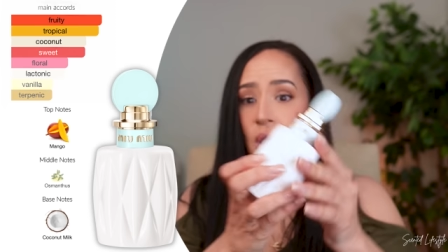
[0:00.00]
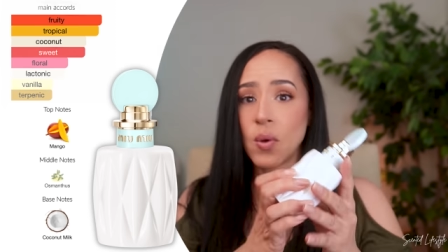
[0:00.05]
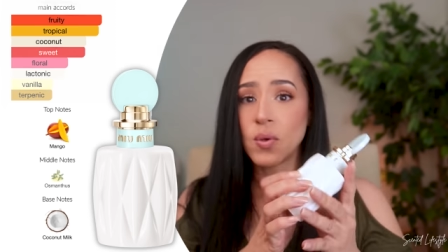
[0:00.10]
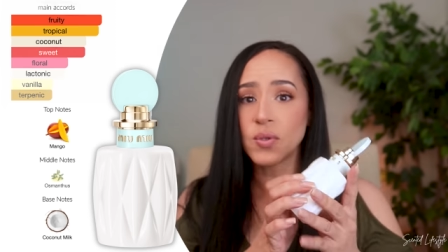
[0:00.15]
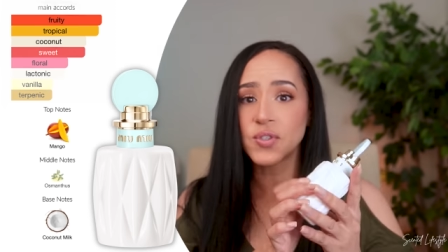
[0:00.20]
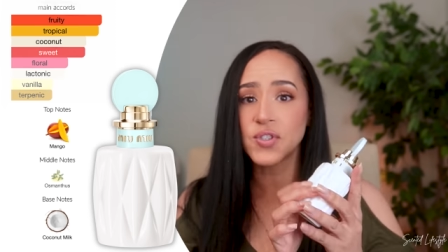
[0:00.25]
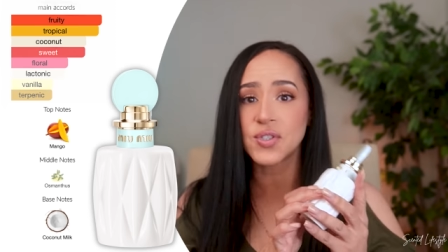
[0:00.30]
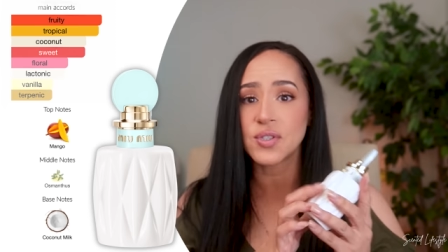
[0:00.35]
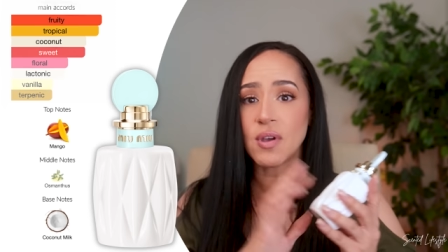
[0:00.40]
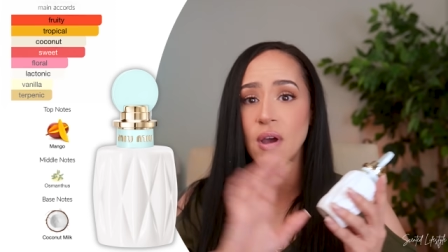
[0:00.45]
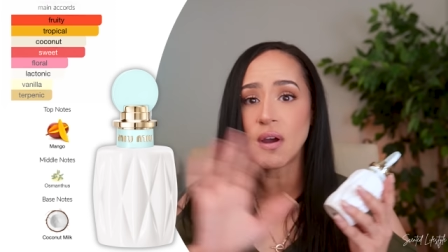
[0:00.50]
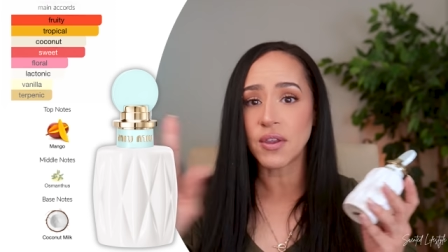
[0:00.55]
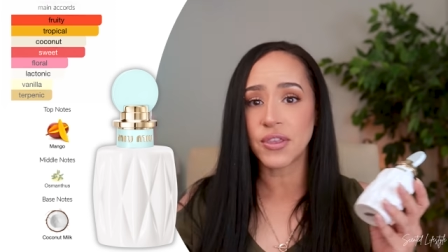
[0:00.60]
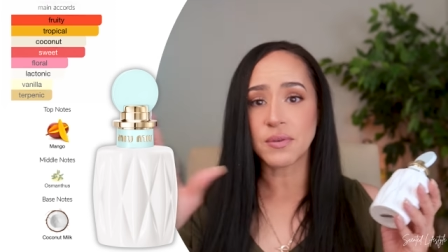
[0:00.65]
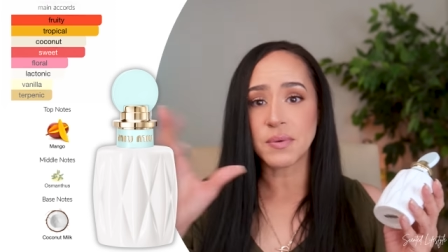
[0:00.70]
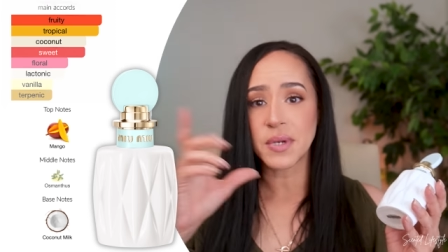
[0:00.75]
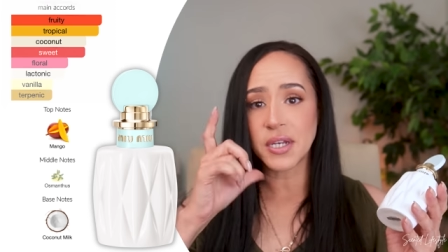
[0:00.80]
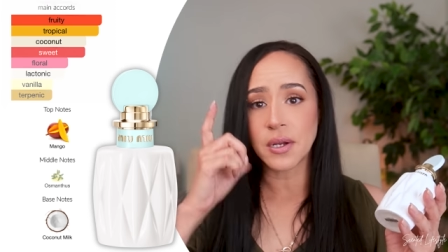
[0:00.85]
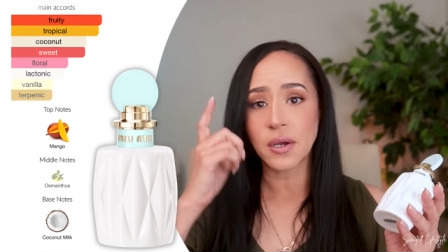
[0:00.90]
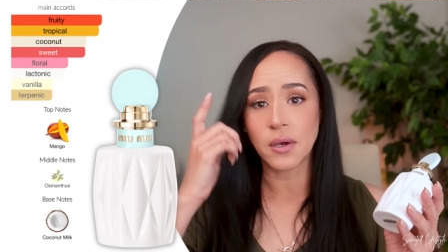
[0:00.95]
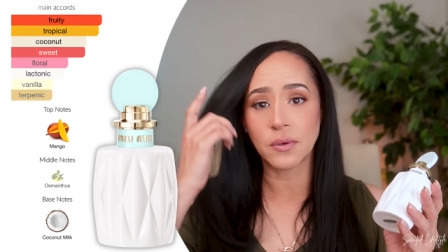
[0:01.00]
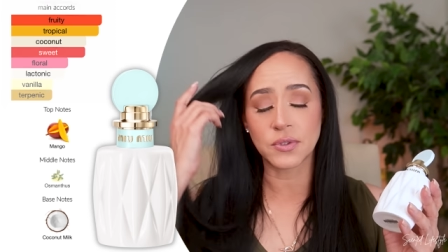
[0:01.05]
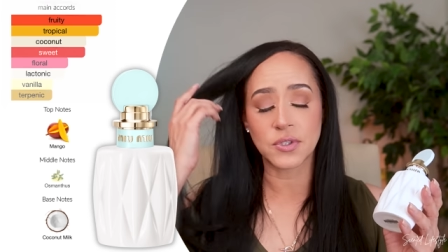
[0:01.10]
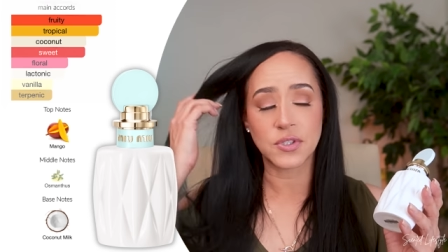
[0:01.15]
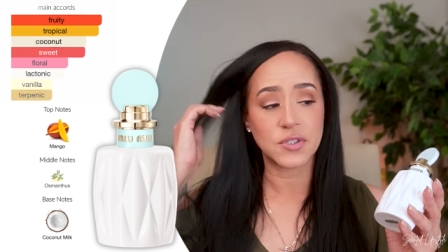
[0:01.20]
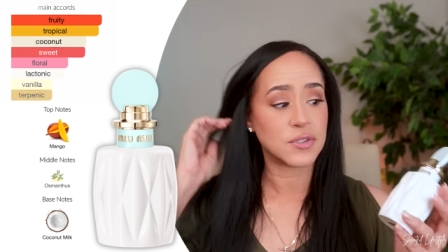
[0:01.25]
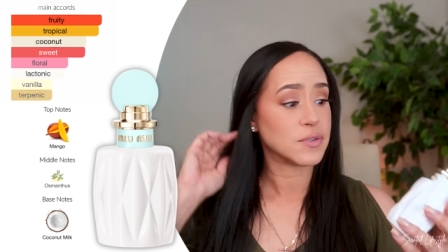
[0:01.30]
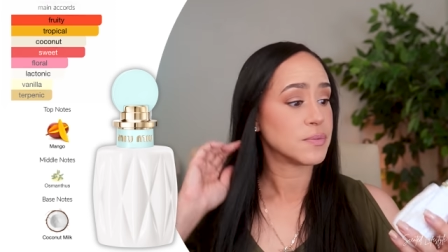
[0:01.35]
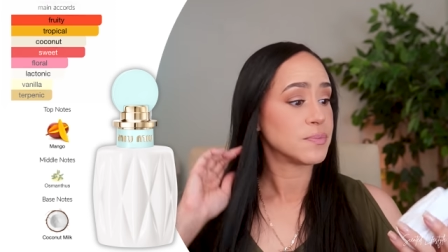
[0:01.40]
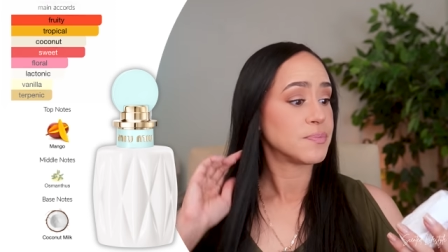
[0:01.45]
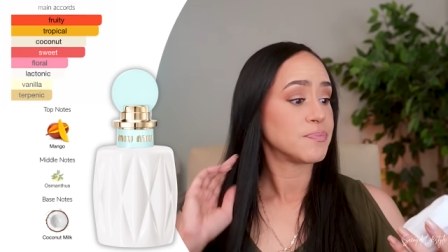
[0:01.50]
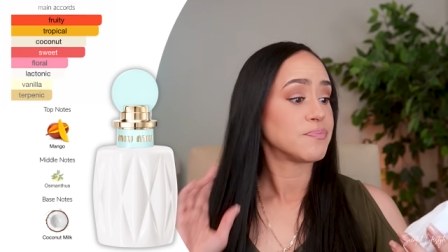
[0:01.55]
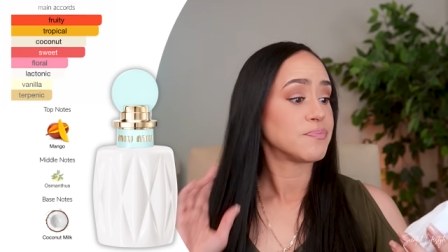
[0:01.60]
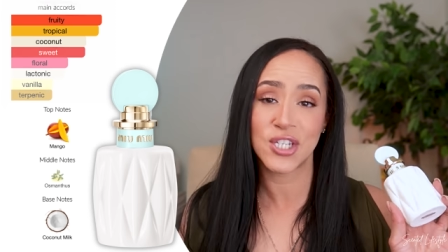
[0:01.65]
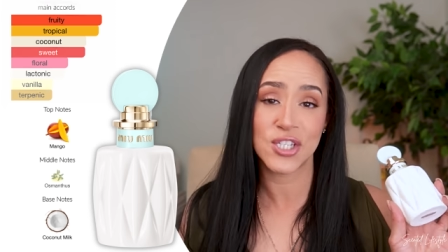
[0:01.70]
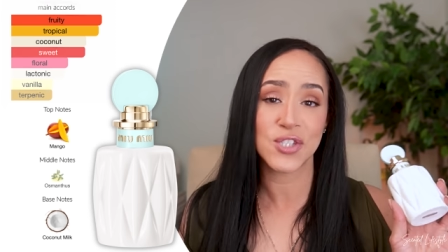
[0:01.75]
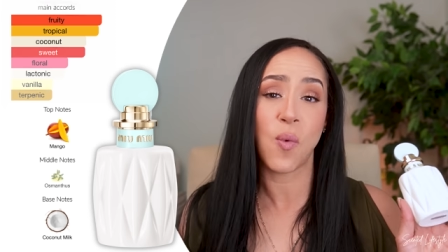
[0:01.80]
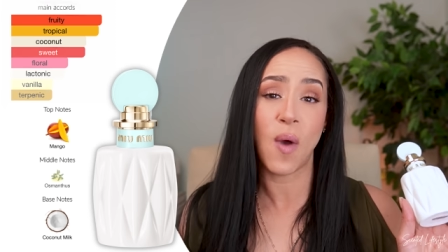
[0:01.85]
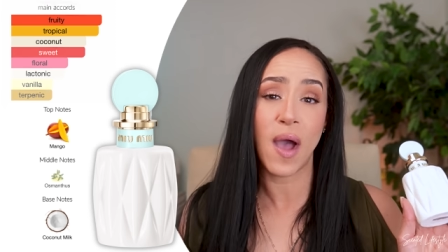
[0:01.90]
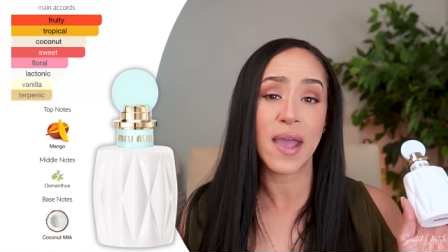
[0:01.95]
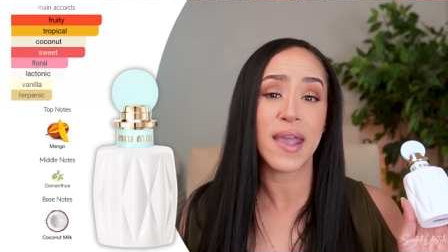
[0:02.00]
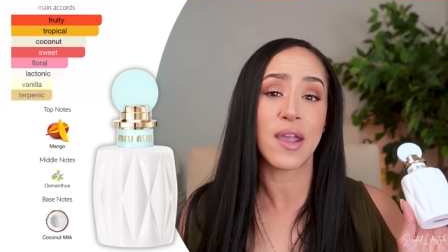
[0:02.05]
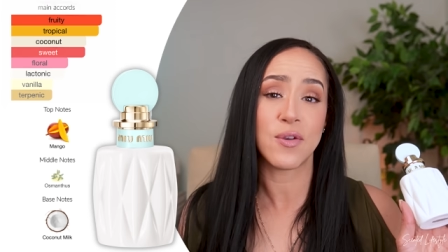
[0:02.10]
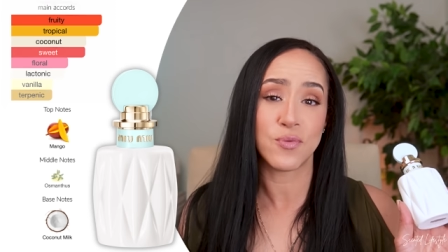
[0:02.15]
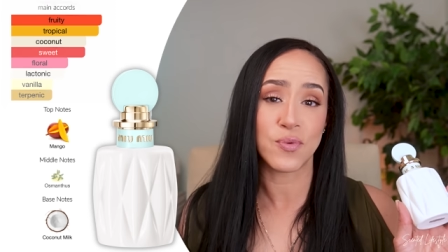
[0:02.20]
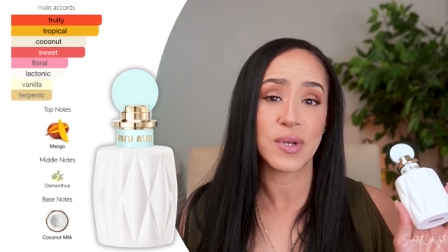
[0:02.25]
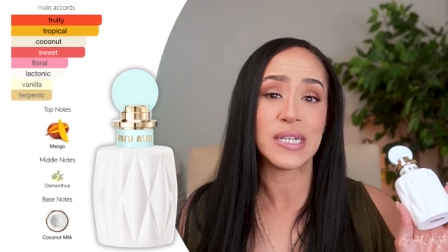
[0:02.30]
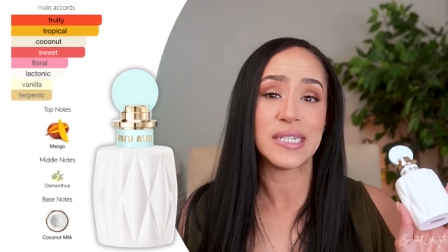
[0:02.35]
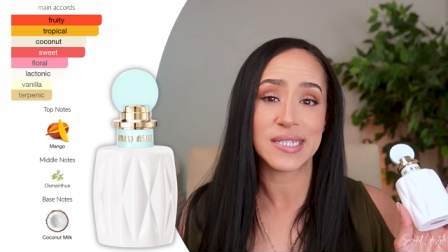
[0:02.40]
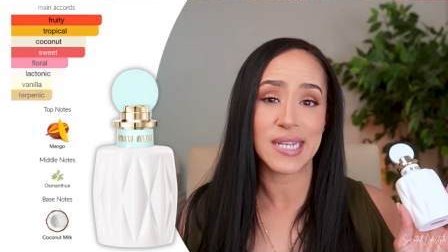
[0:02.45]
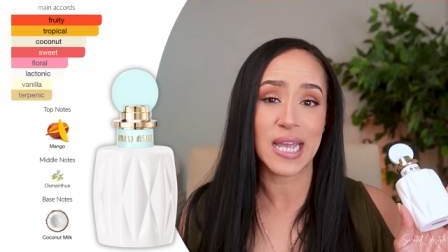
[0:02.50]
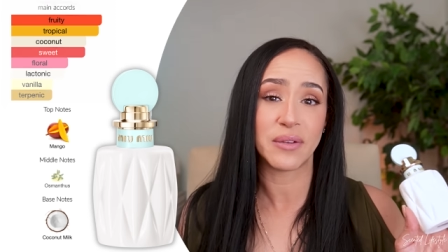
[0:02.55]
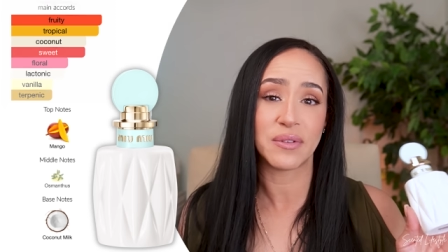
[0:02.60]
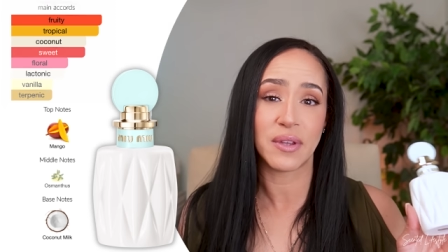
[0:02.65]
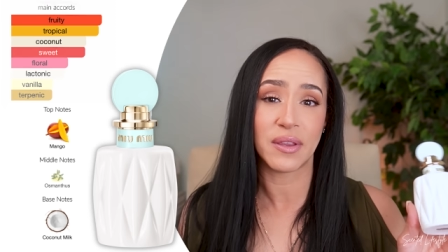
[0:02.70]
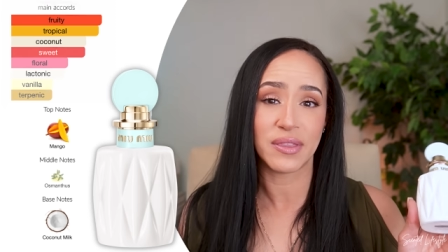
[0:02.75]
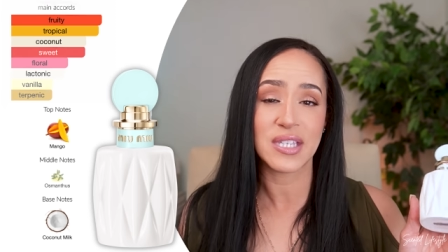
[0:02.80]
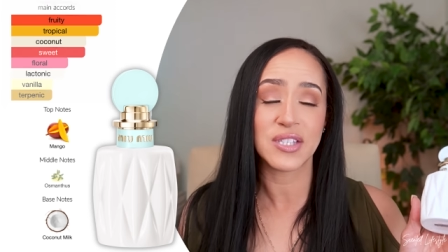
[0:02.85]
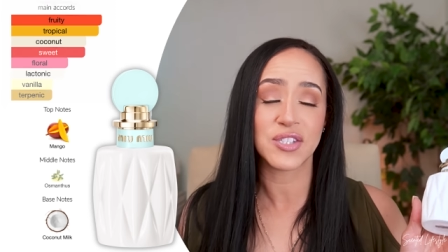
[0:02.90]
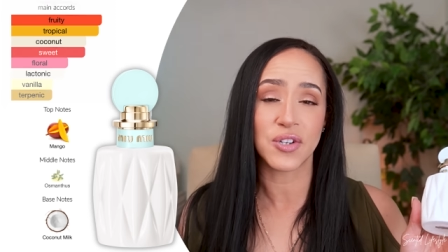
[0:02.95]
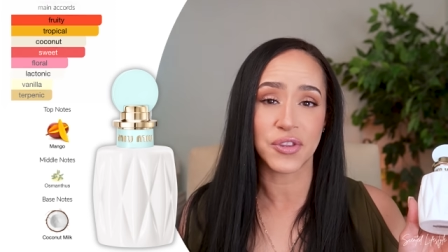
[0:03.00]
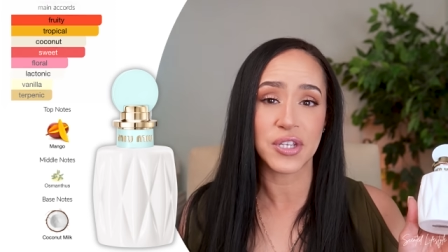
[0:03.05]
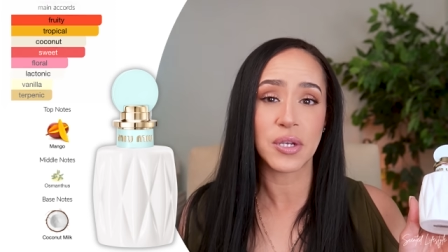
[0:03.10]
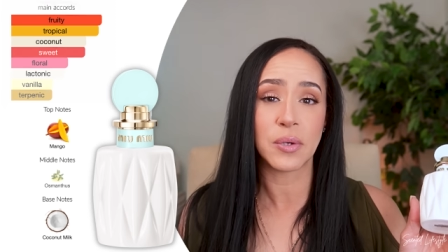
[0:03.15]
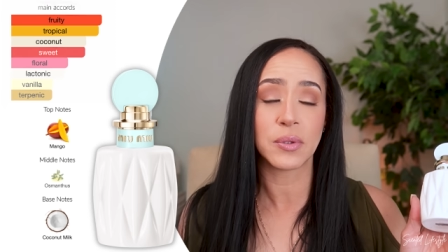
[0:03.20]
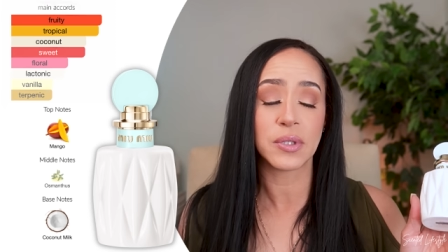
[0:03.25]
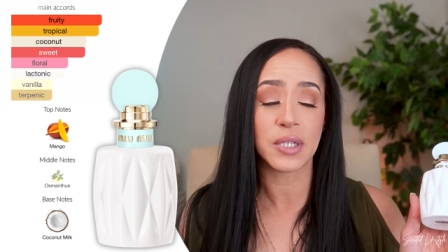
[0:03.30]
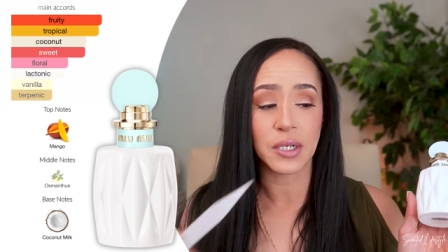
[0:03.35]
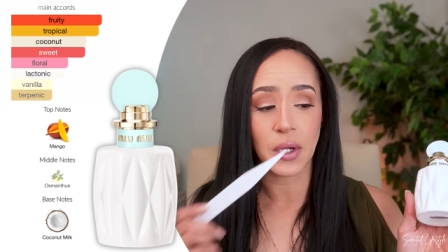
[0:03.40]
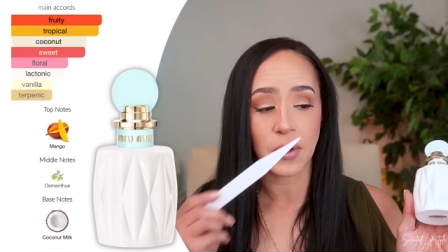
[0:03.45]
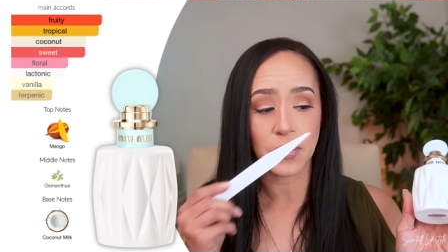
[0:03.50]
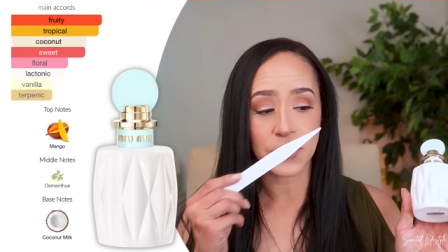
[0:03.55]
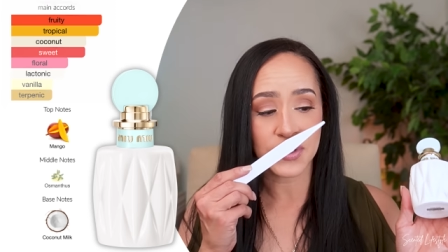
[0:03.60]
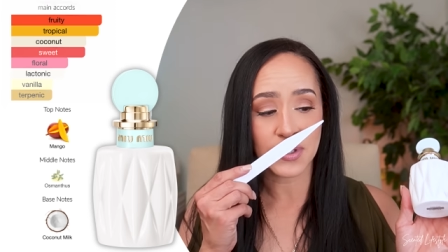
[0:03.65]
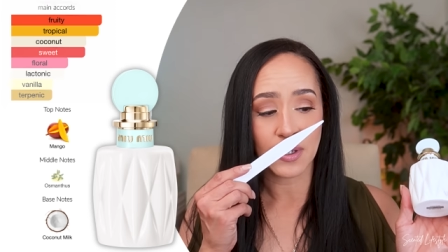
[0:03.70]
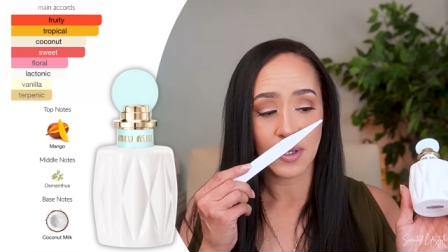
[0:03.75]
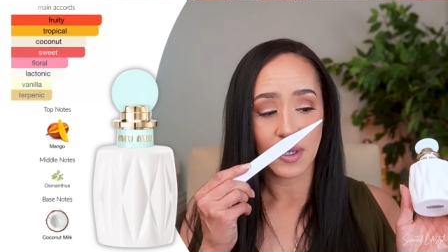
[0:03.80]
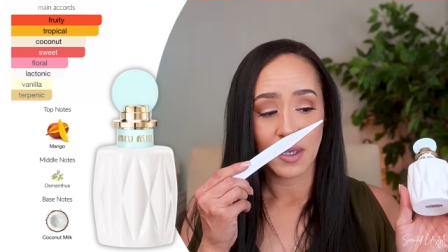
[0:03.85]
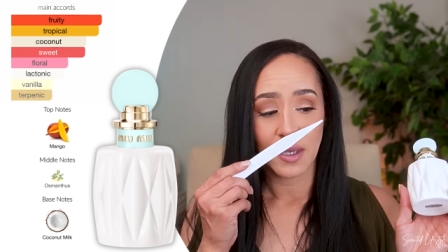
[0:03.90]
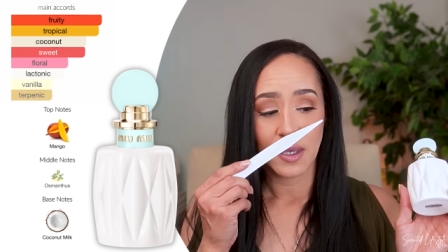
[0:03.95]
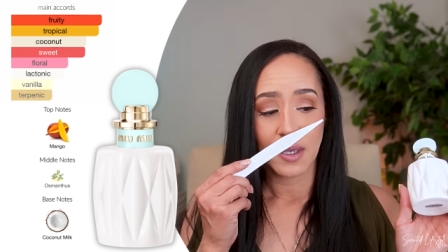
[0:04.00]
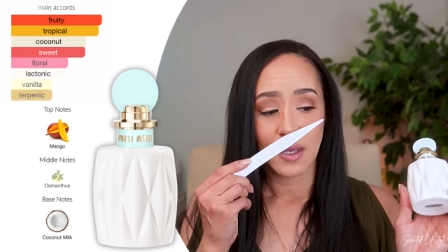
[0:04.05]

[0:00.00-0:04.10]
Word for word: The notes are three notes, which is why I really doubt that these are the only notes.